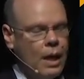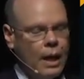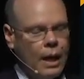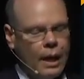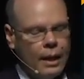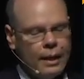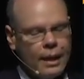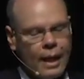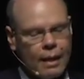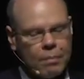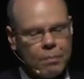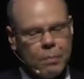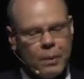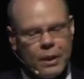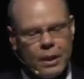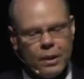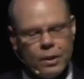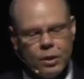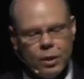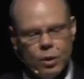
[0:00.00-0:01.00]
And that
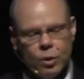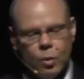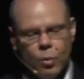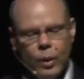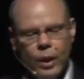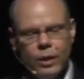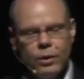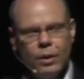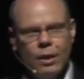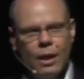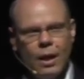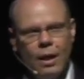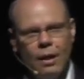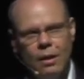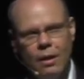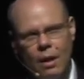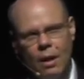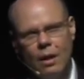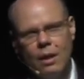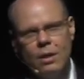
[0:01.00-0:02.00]
particular situation, I
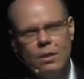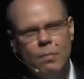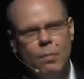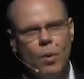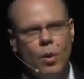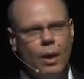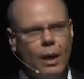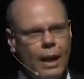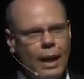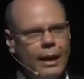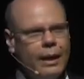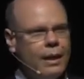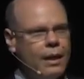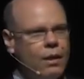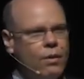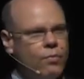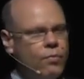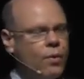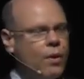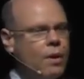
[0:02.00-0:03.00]
think, is more
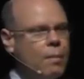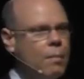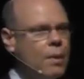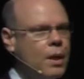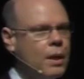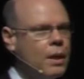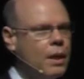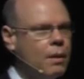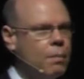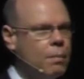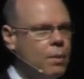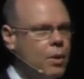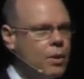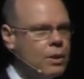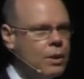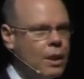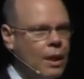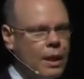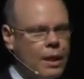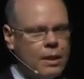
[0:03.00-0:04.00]
likely for our market
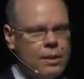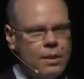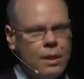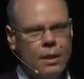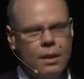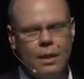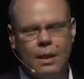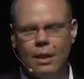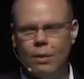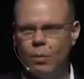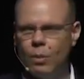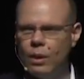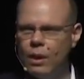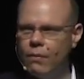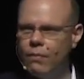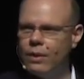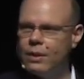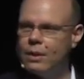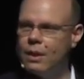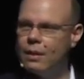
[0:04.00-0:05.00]
because, like I said, it will
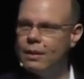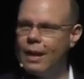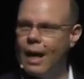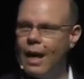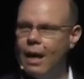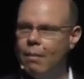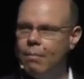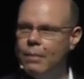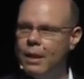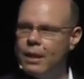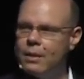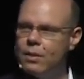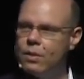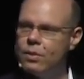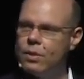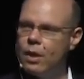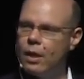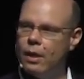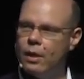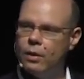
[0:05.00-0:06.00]
give us the time
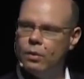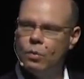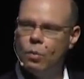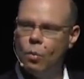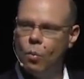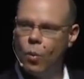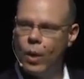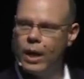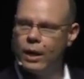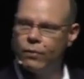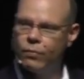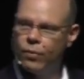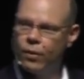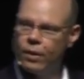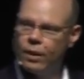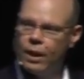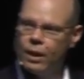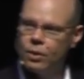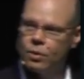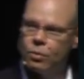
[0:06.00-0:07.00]
necessary to wait for
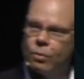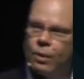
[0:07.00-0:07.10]
things to